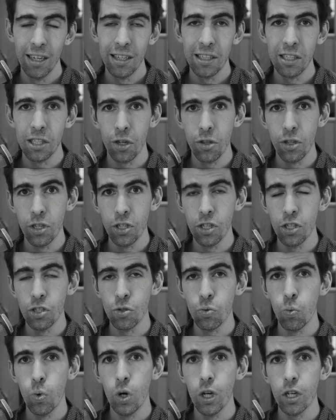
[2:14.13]
So this
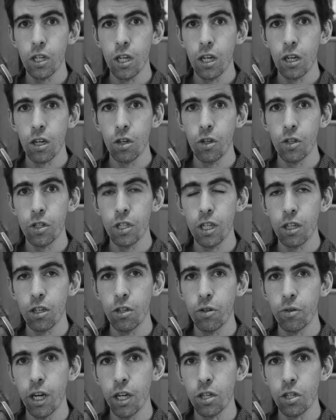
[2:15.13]
is what content
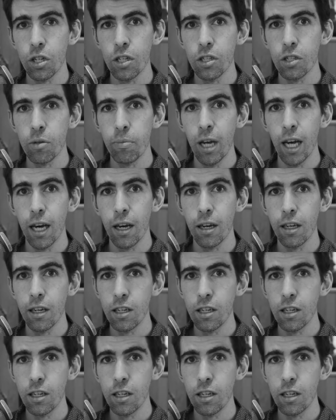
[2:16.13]
curation is about.